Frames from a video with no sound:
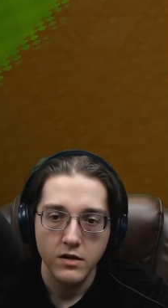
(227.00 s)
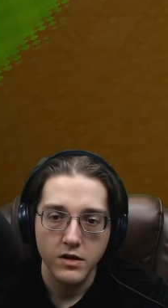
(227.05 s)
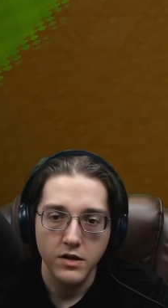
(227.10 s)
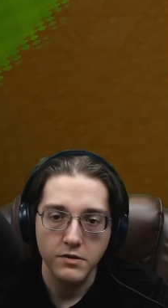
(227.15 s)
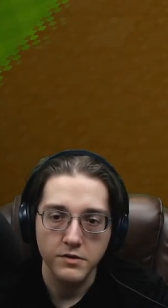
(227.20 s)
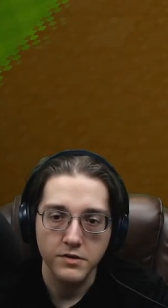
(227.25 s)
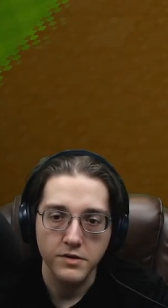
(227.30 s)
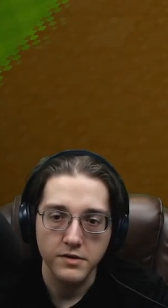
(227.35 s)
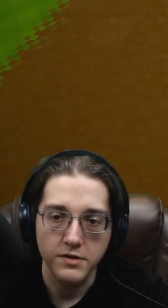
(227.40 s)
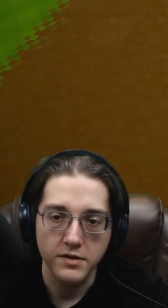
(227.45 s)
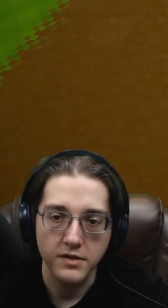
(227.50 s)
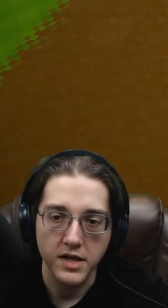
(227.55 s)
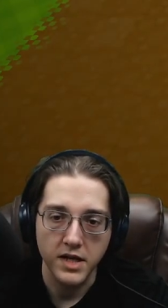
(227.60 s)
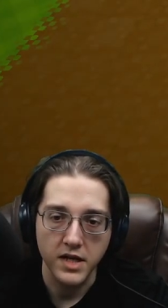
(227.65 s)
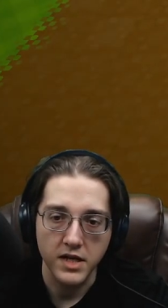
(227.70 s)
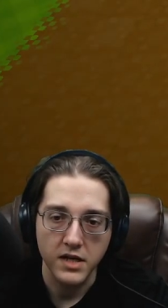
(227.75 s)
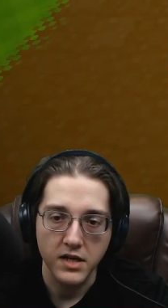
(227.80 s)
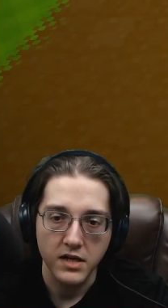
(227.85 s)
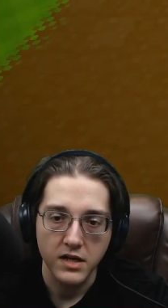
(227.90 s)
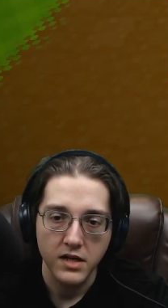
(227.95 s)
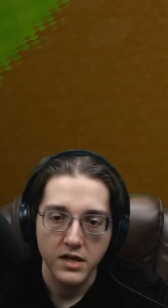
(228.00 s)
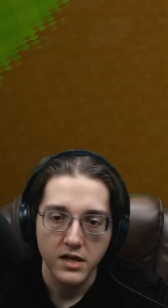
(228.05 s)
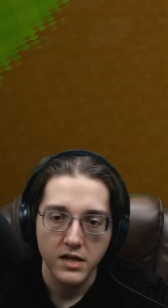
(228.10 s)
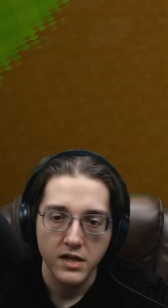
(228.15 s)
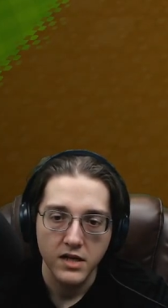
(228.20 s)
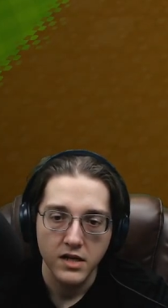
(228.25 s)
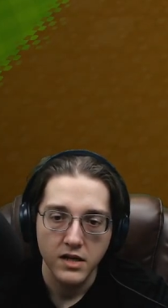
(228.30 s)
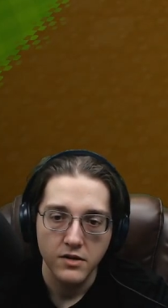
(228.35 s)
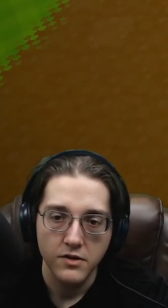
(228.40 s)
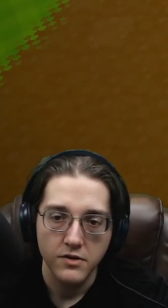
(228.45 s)
Go do the thing.
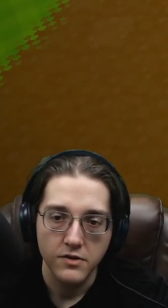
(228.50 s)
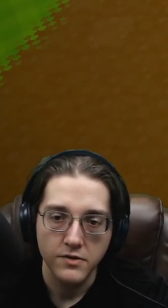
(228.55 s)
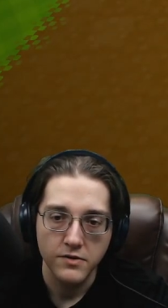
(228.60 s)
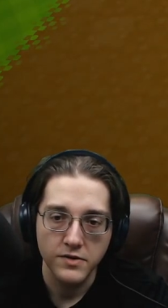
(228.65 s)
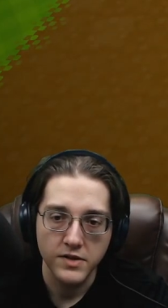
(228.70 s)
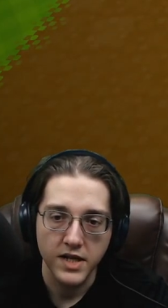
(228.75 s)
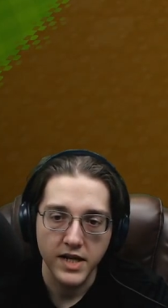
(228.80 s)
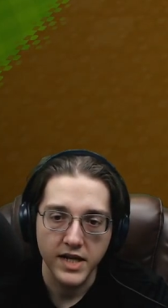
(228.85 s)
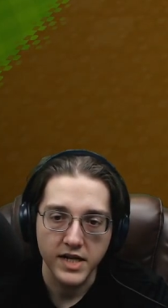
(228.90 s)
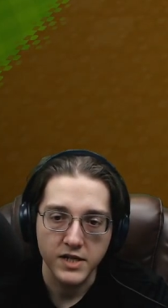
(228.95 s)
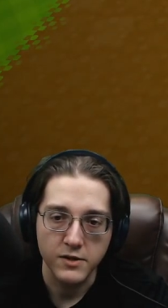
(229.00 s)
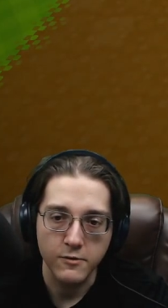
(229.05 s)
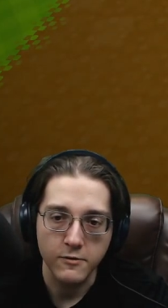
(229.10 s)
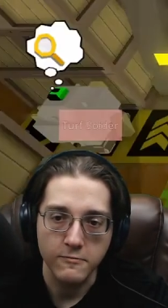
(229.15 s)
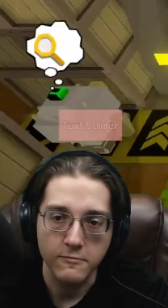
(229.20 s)
Who's the next